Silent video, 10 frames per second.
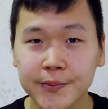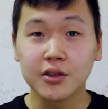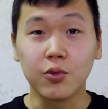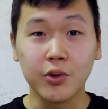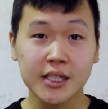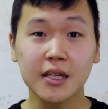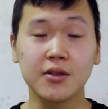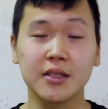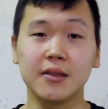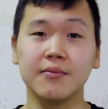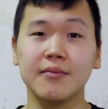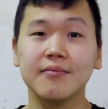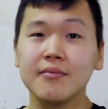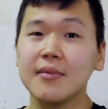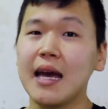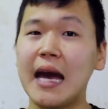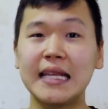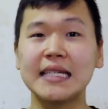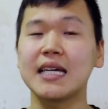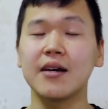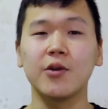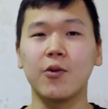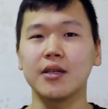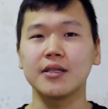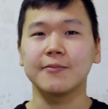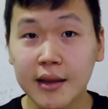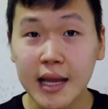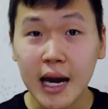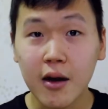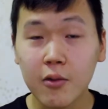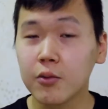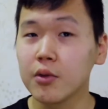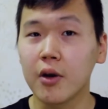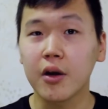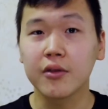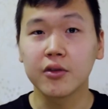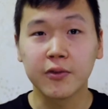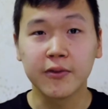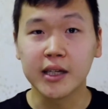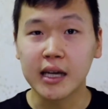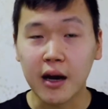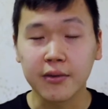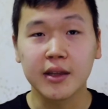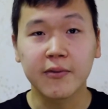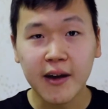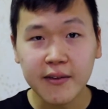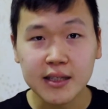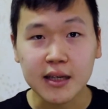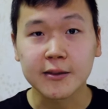So reach out to them anytime you want. Now, we'll walk through filling out the FAFSA.